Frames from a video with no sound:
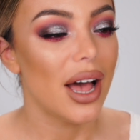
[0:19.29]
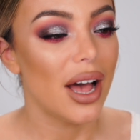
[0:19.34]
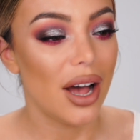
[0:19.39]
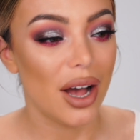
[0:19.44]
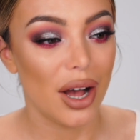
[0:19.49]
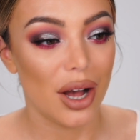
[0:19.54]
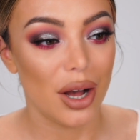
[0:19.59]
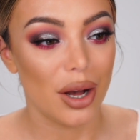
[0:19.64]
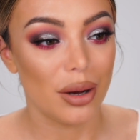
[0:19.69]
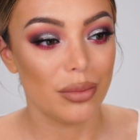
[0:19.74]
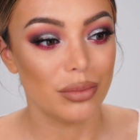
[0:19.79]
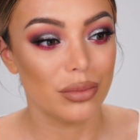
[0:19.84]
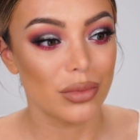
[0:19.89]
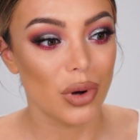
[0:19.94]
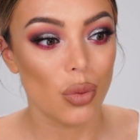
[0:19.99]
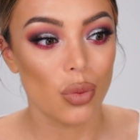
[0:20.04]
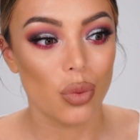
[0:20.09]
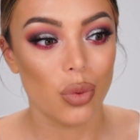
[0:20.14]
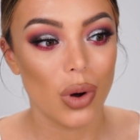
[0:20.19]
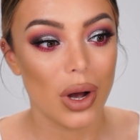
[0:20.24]

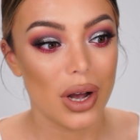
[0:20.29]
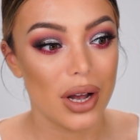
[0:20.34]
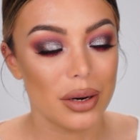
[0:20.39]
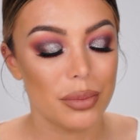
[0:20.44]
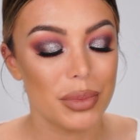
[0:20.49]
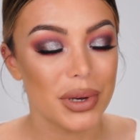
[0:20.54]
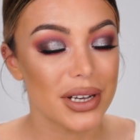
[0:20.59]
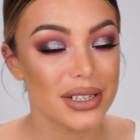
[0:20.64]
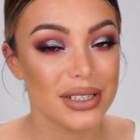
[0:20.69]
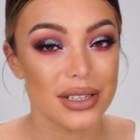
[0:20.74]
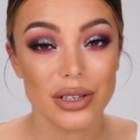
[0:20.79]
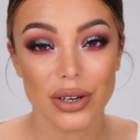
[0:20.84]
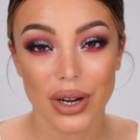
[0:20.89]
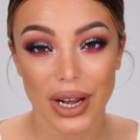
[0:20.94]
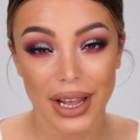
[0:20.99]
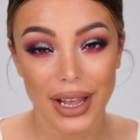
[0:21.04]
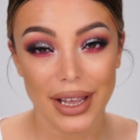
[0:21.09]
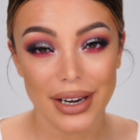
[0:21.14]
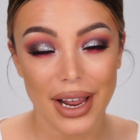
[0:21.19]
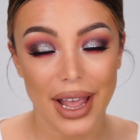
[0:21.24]
Because
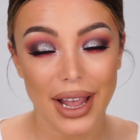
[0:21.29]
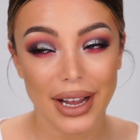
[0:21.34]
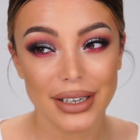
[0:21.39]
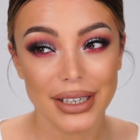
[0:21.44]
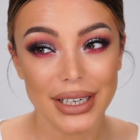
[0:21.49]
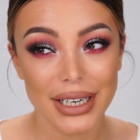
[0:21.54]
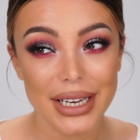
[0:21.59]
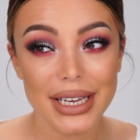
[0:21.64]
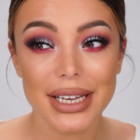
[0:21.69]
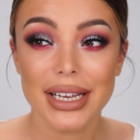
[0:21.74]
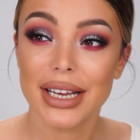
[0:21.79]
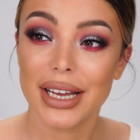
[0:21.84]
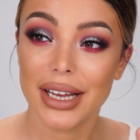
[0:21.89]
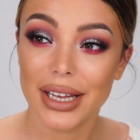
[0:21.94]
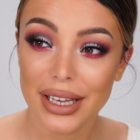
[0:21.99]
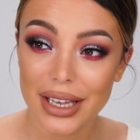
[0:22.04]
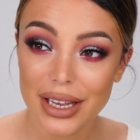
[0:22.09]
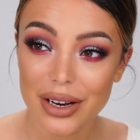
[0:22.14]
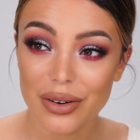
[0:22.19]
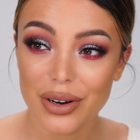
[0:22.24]
I had acne
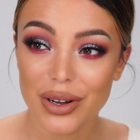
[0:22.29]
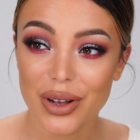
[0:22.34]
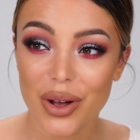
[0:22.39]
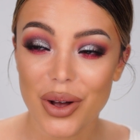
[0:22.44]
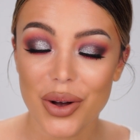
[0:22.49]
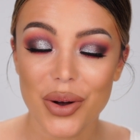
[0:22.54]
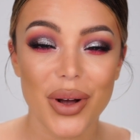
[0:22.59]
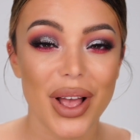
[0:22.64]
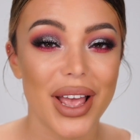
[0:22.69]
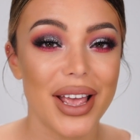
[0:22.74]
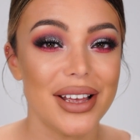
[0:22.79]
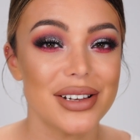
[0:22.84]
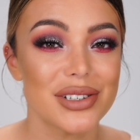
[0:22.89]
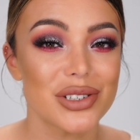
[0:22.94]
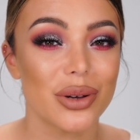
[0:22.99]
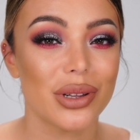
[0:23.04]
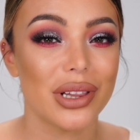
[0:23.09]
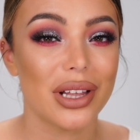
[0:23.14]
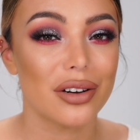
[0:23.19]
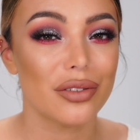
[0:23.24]
a year ago, and
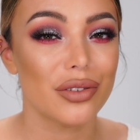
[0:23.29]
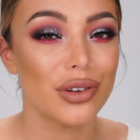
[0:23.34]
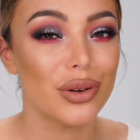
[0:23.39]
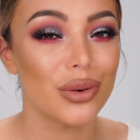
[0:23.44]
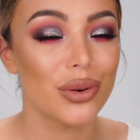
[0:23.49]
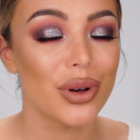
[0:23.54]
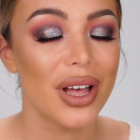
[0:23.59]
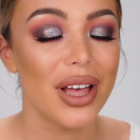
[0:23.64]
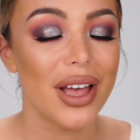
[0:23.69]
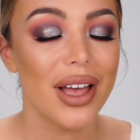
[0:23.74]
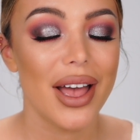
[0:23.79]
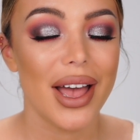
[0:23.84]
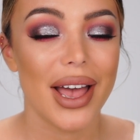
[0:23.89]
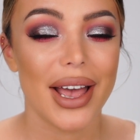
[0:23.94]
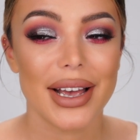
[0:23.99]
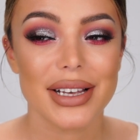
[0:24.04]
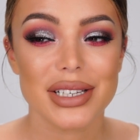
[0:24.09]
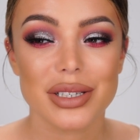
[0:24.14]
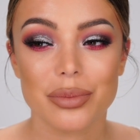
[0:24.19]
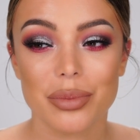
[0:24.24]
so a lot of you
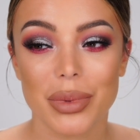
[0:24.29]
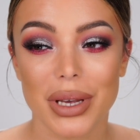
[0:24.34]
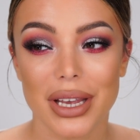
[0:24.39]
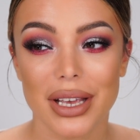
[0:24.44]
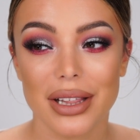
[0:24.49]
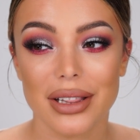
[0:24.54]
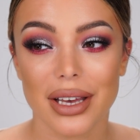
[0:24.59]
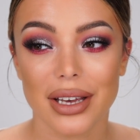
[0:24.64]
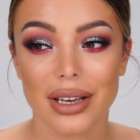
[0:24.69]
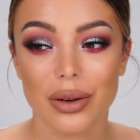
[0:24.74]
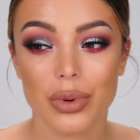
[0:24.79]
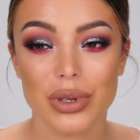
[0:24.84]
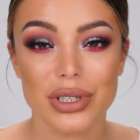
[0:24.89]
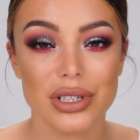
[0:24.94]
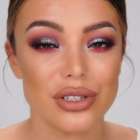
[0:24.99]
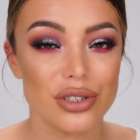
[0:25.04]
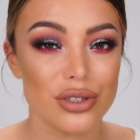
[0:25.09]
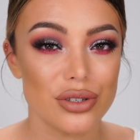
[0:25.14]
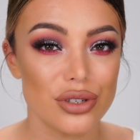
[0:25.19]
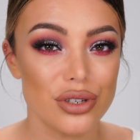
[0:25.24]
asked me like what
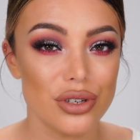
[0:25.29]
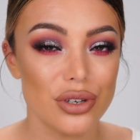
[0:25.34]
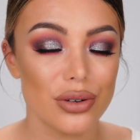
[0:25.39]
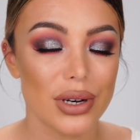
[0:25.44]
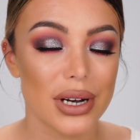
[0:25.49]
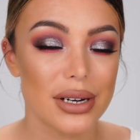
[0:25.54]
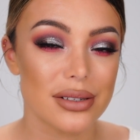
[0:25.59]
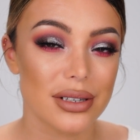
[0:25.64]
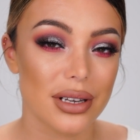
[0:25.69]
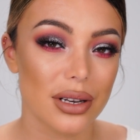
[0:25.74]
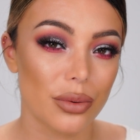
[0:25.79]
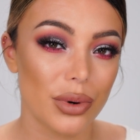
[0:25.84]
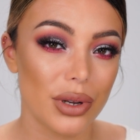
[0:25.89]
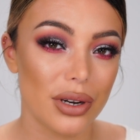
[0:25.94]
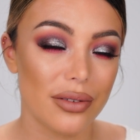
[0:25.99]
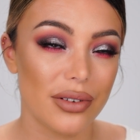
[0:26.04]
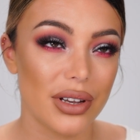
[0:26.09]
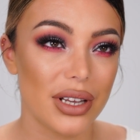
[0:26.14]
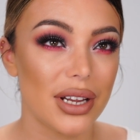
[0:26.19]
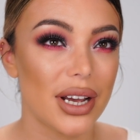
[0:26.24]
did you do, how to get rid
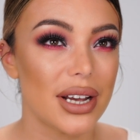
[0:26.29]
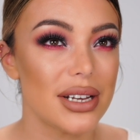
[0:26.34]
of it.